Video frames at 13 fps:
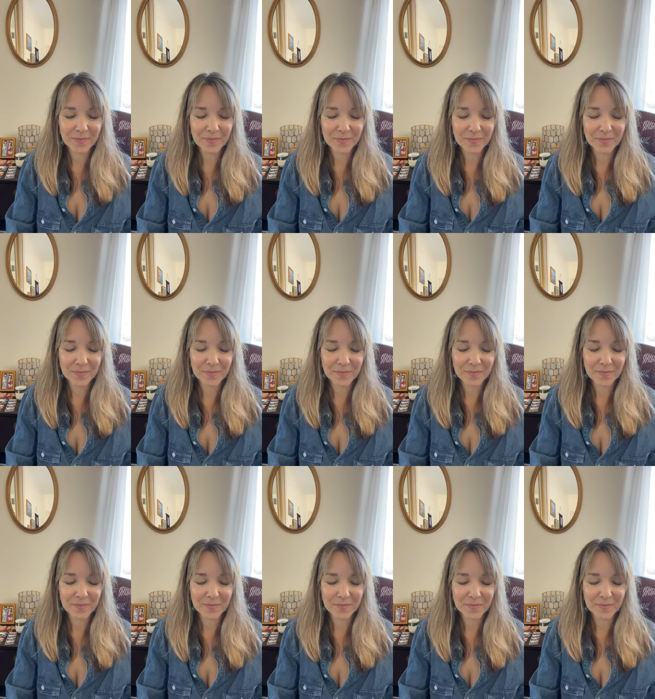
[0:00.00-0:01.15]

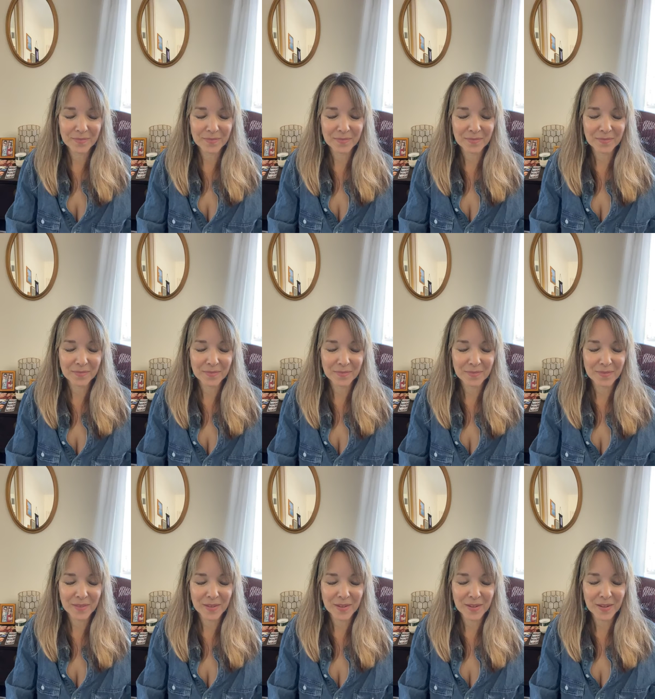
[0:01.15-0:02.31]

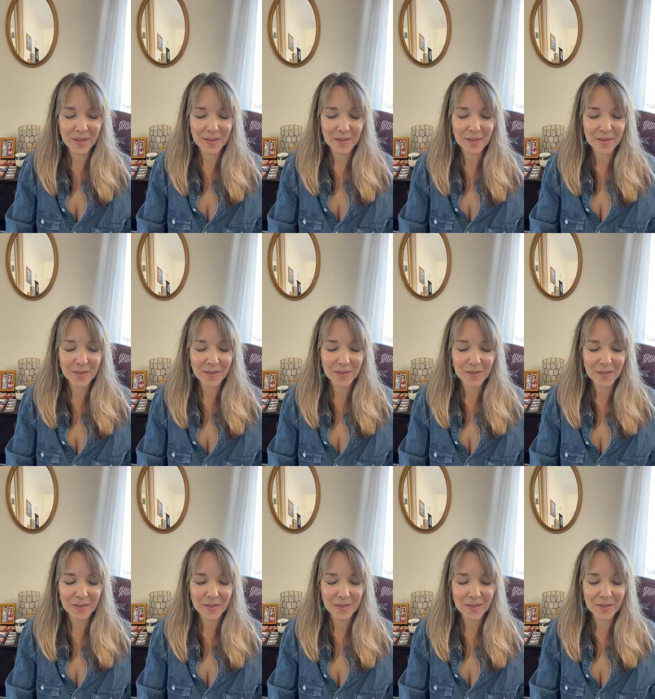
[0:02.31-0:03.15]
(silence)